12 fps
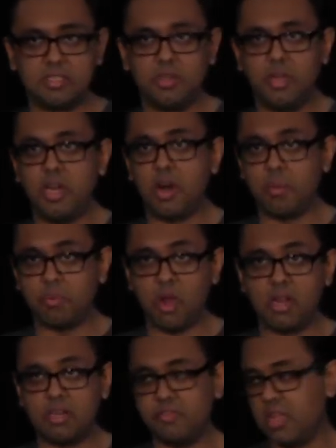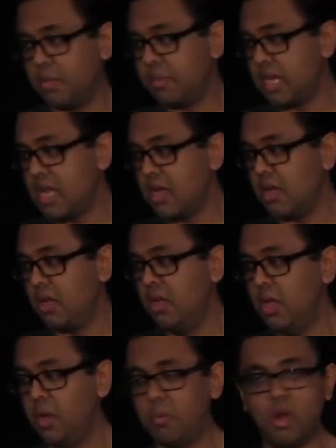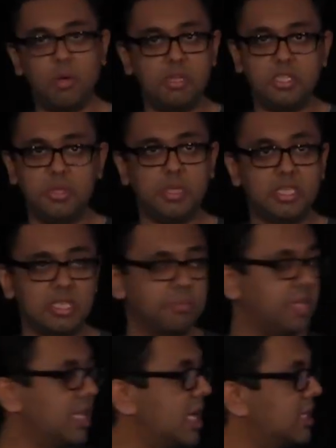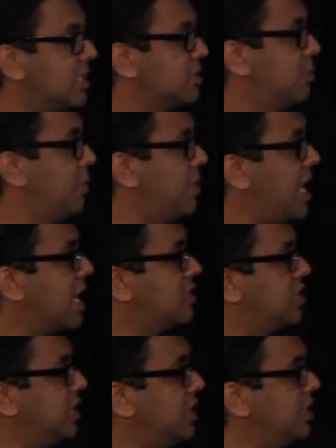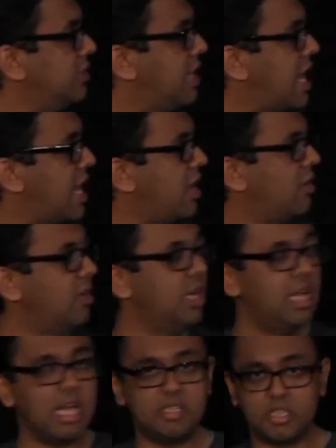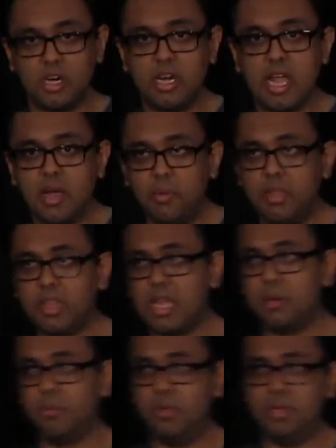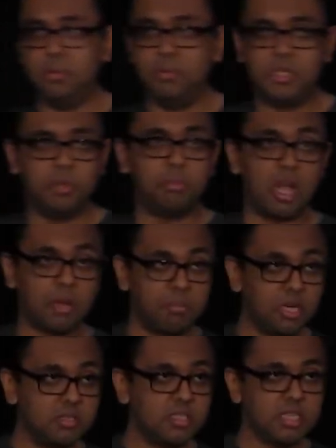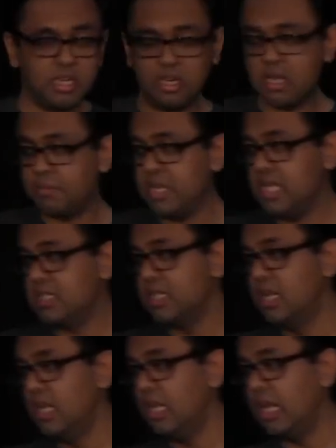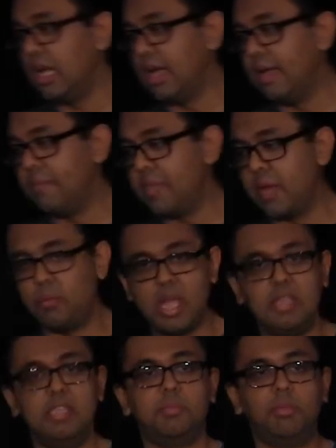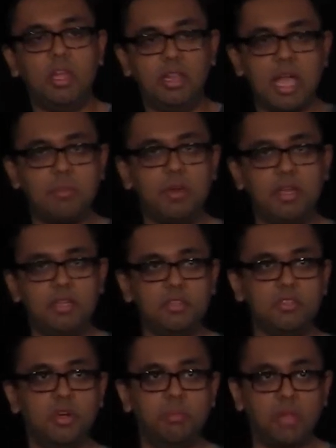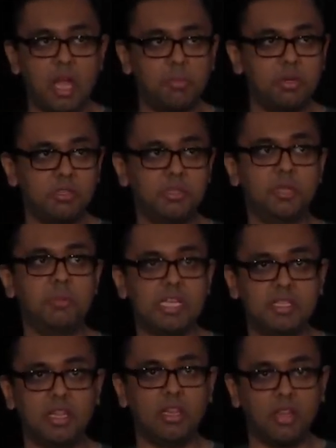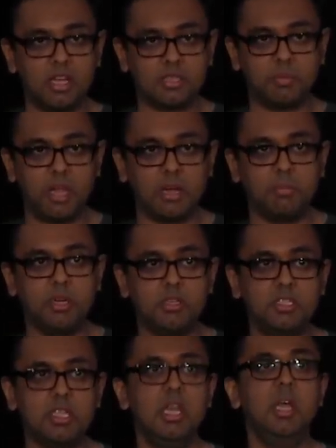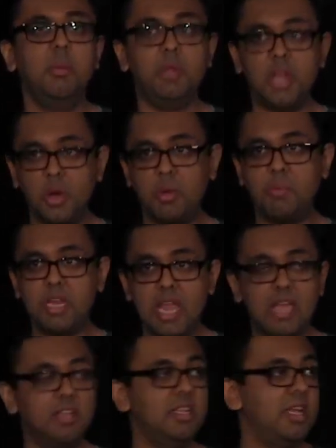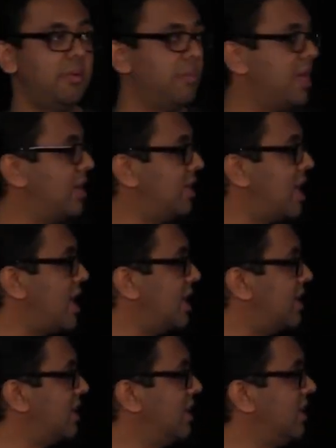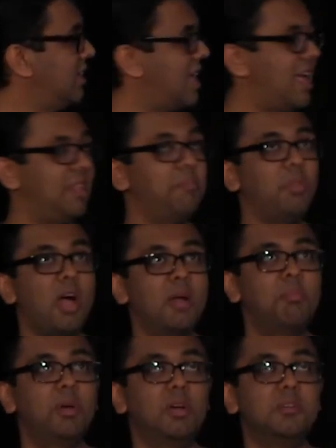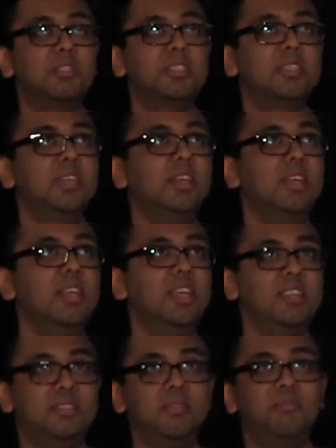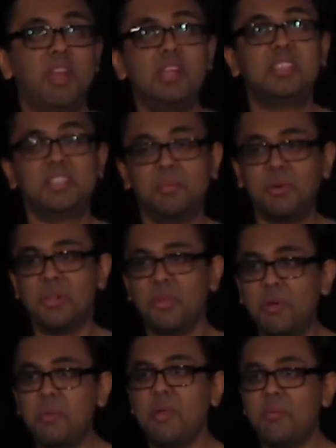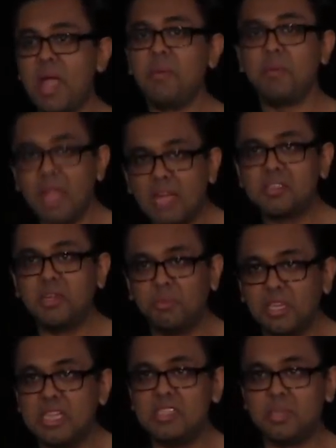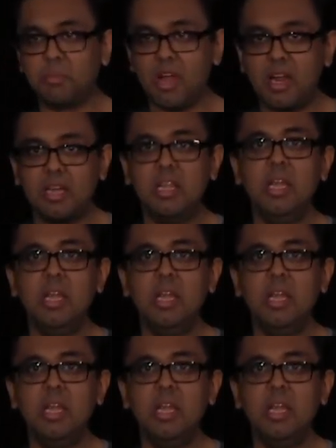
So in our product development now, we're always doing something like this. What we actually do now, I started out with like, we would do blog posts in our companies, and write these elaborate sort of blog posts, which are basically launch blog posts. We know when we nailed it when like that blog post is very similar to the one we write when we actually release the product.